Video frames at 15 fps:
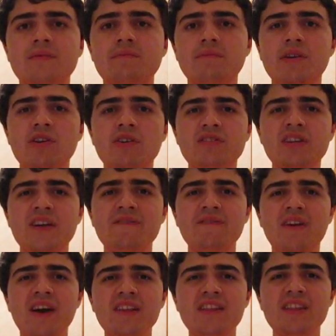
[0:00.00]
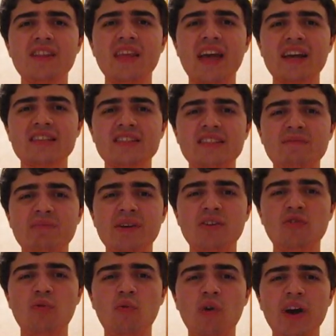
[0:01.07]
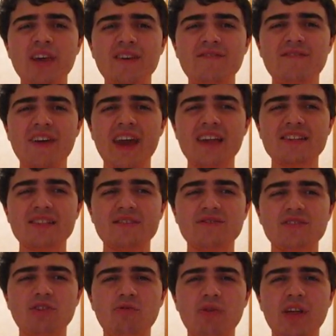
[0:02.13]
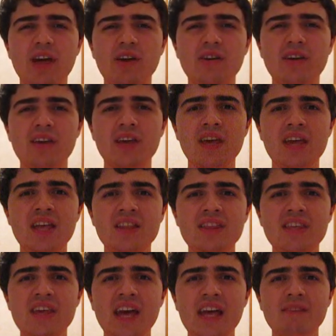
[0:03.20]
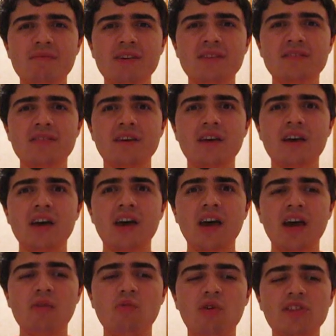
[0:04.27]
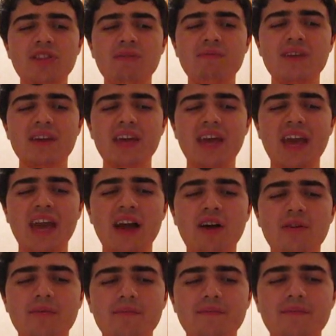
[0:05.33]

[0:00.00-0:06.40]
Because I find the Nex to be quite evasive, so when I hit the enemies, I want them to count.